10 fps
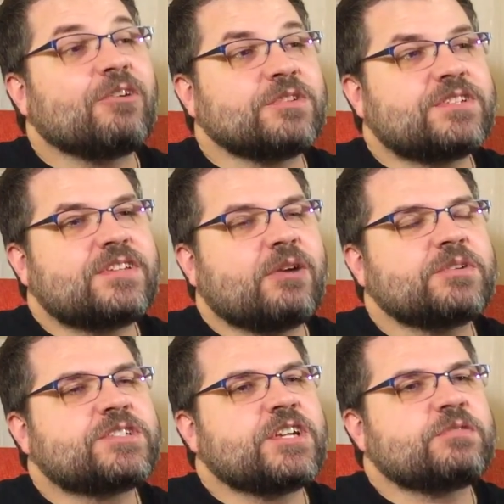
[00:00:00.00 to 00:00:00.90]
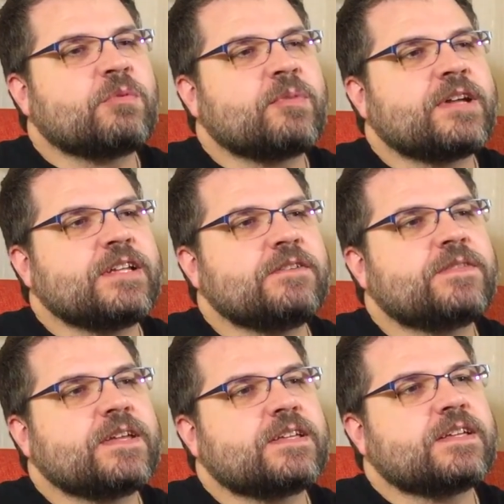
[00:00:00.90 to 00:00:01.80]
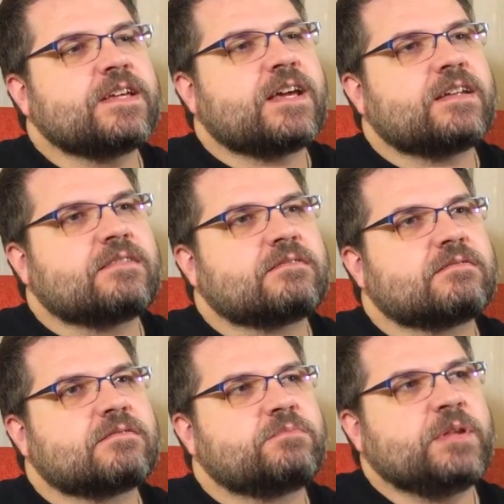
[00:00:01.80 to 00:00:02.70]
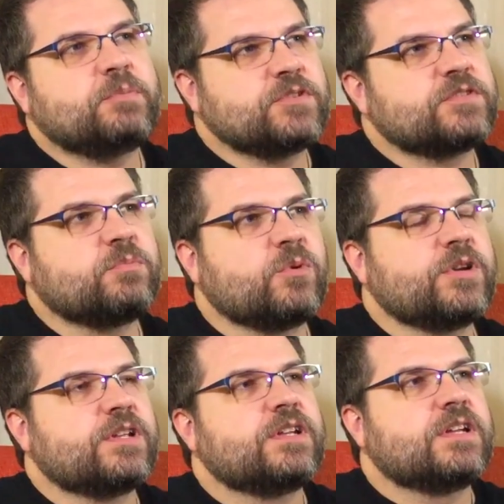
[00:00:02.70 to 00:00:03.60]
That would change my mind if they could get people to support it.